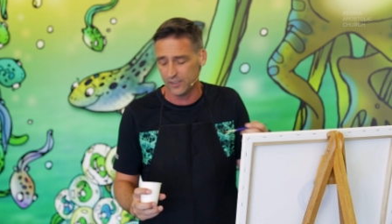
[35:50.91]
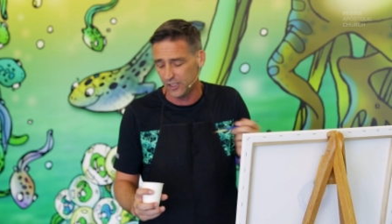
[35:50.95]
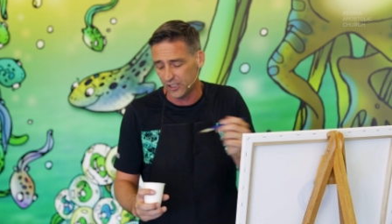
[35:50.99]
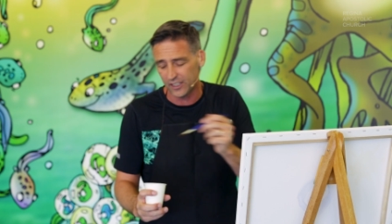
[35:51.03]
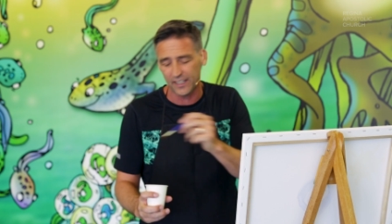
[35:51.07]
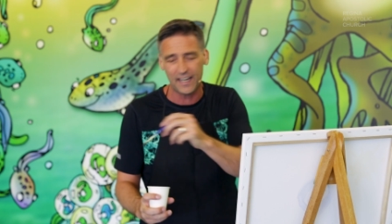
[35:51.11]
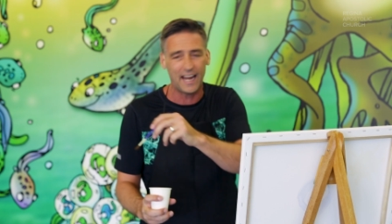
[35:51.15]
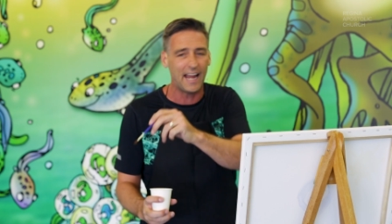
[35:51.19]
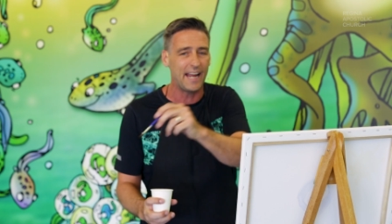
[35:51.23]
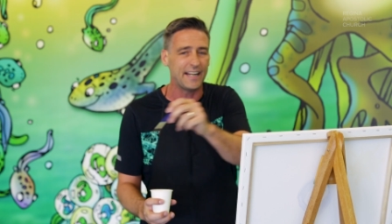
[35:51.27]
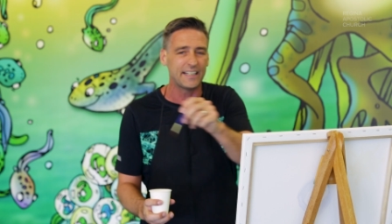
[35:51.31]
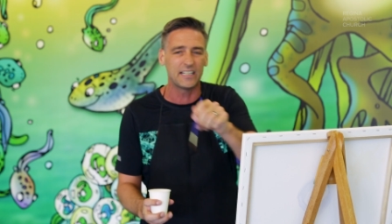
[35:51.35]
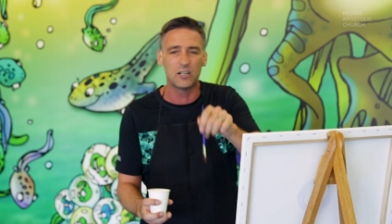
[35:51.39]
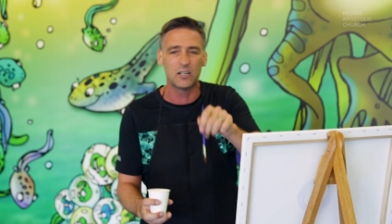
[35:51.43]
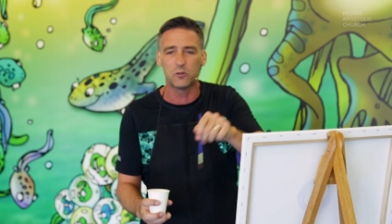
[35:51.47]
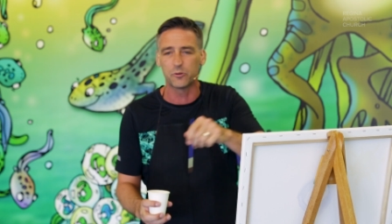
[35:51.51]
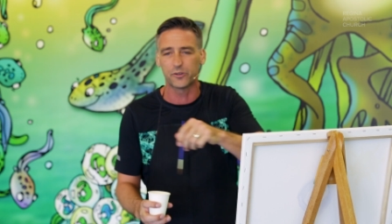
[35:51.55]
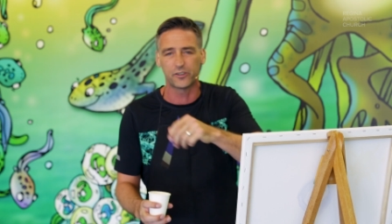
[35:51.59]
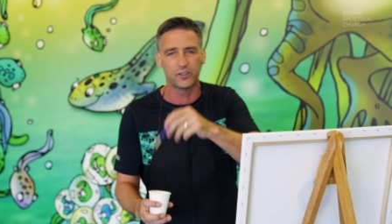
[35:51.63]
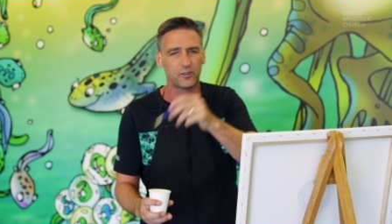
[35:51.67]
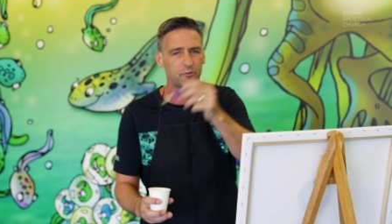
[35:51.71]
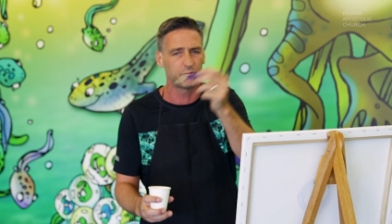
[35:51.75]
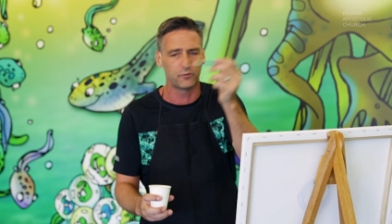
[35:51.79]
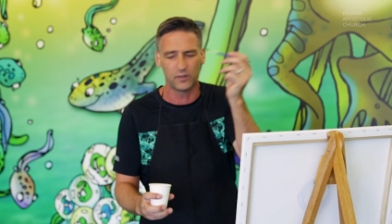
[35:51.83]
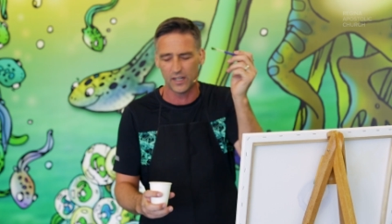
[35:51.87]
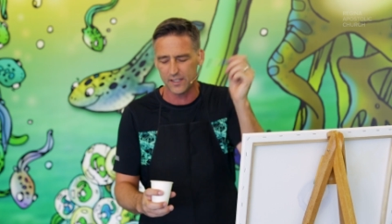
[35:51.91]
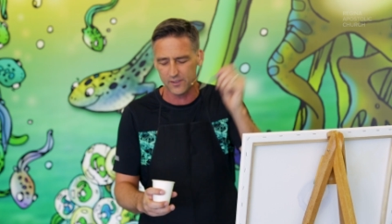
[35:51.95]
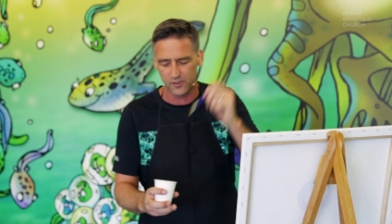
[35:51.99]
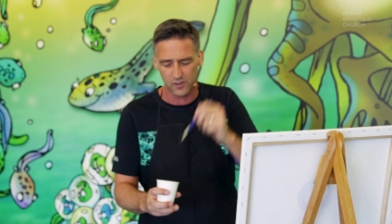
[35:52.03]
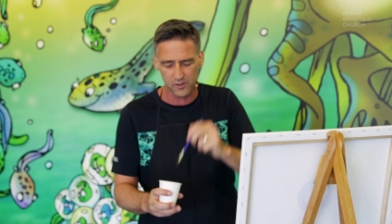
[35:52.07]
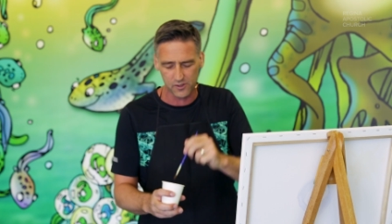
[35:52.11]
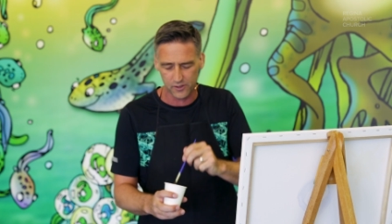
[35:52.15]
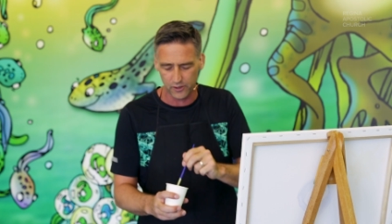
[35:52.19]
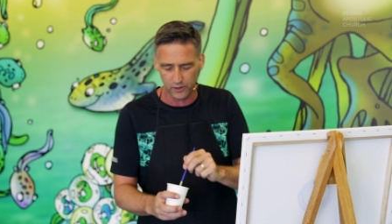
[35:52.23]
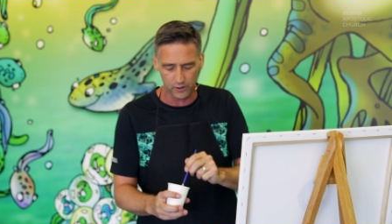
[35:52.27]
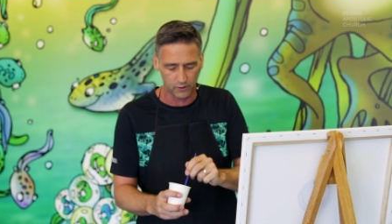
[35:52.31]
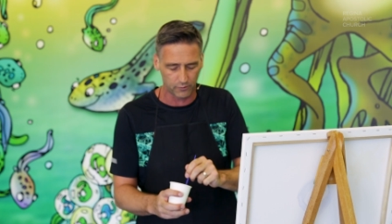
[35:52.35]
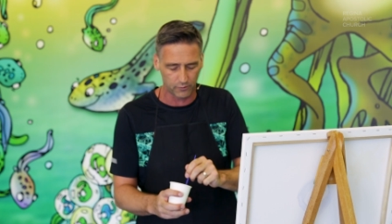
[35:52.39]
You can hang out with your friends. They're
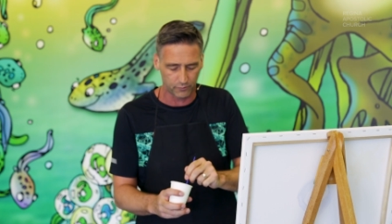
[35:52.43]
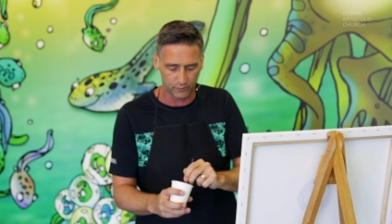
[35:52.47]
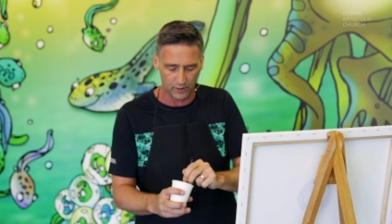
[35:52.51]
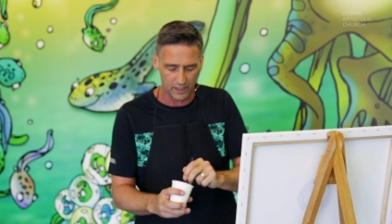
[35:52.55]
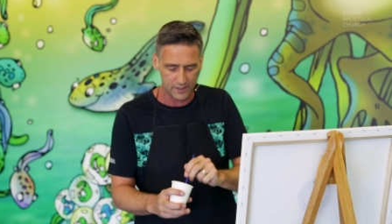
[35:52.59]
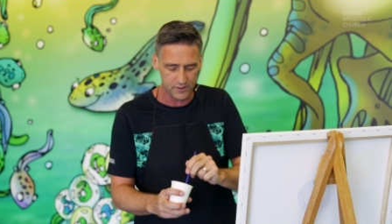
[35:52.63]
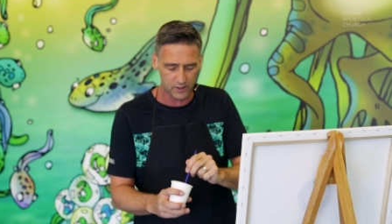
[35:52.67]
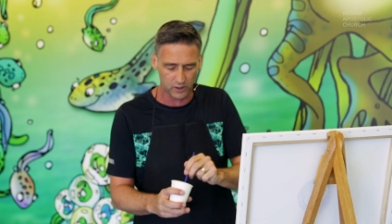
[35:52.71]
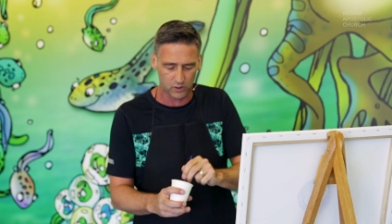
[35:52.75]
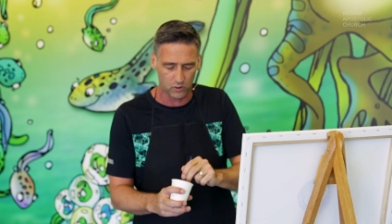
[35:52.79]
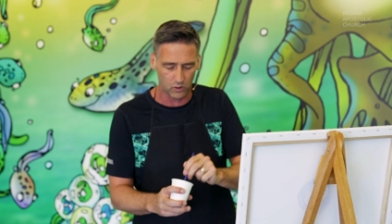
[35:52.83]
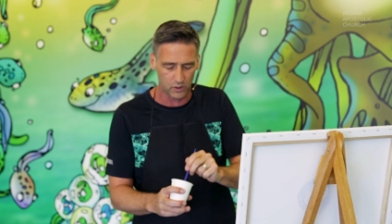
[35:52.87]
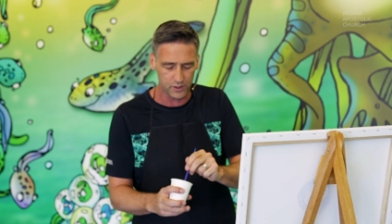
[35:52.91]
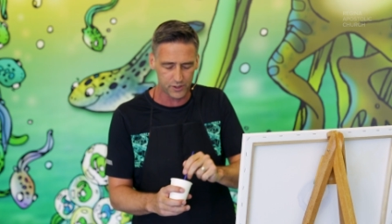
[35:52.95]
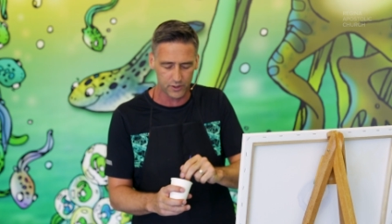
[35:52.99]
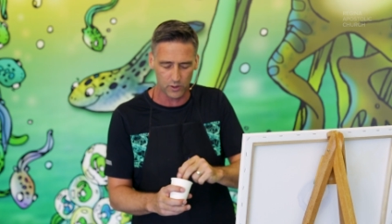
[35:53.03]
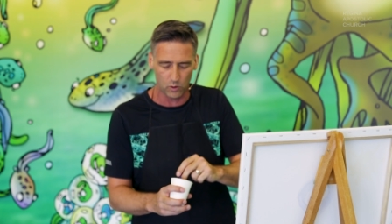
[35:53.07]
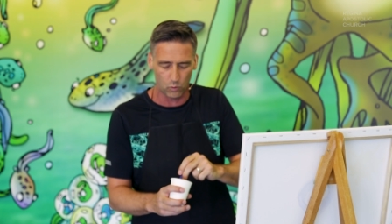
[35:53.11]
still your friends, of course.